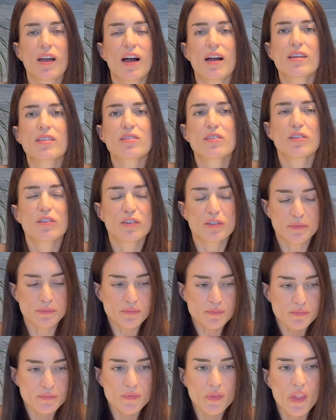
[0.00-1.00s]
I think
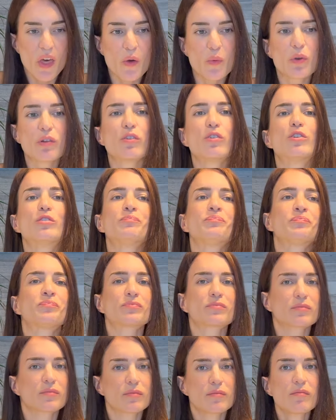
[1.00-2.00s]
I will go
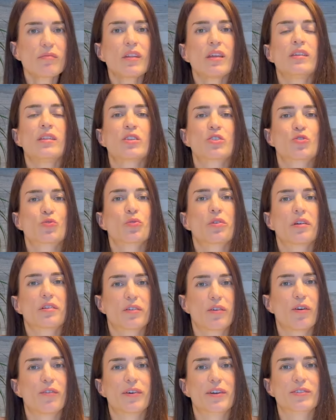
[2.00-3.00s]
in a sugar
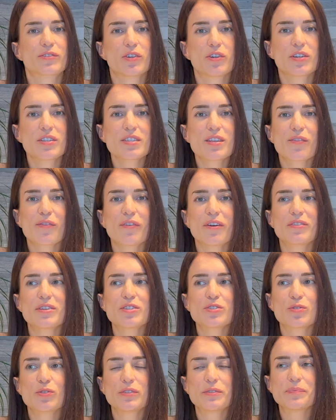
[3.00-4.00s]
overdose very
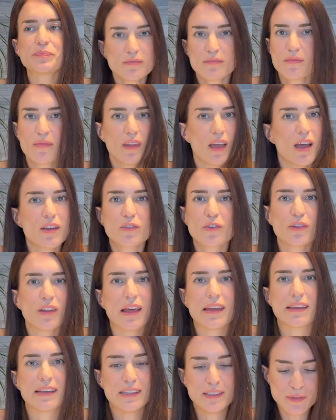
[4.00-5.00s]
soon. I don't
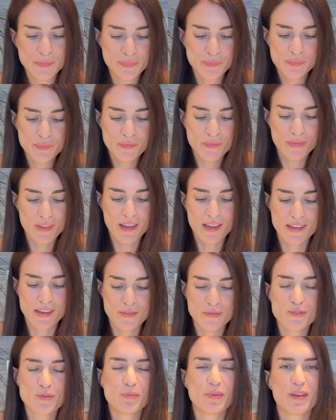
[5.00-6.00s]
like it. I
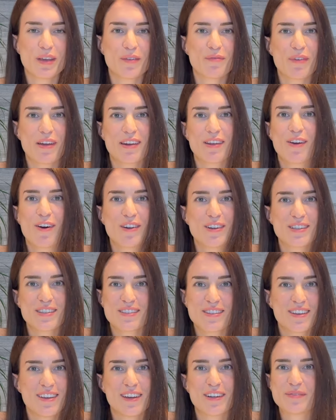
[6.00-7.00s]
have to be very
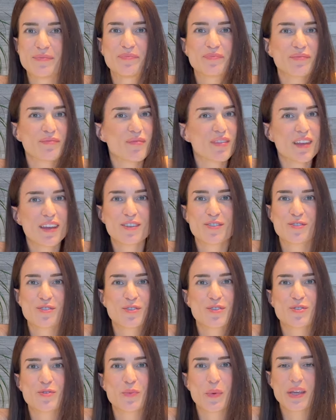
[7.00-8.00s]
honest here. It's
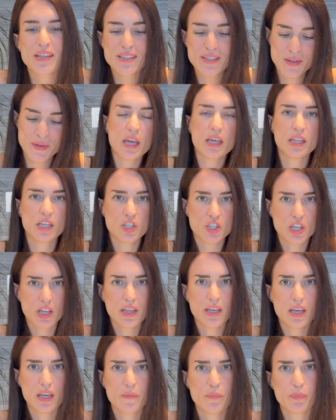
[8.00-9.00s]
too sweet.
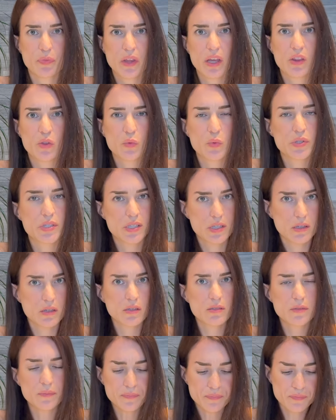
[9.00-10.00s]
Initially it was
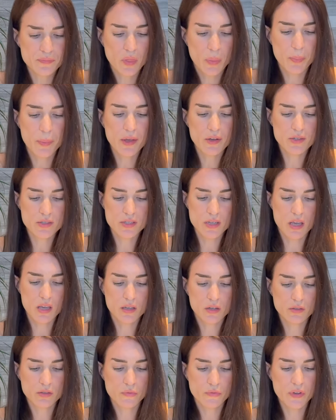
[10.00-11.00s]
good because I
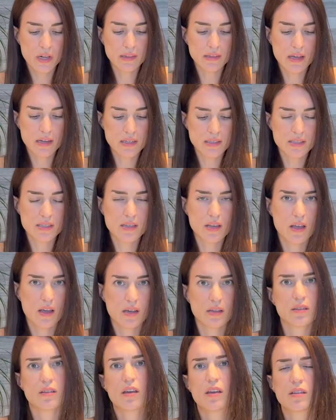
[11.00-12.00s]
could feel that
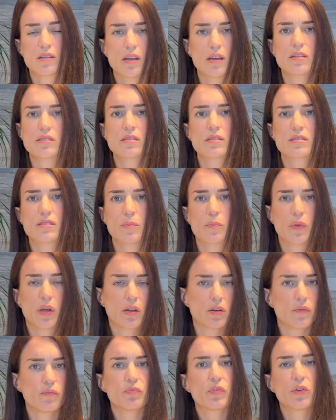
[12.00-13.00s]
inside it has some
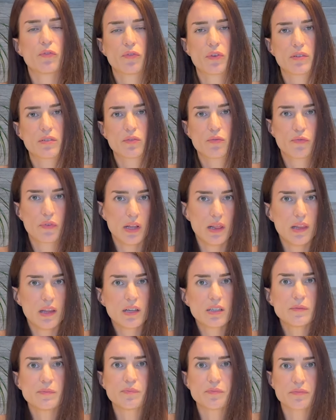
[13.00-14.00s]
kind of different
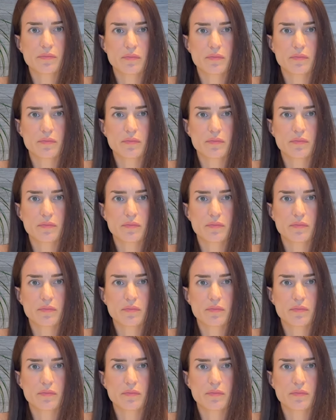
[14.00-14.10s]
feeling,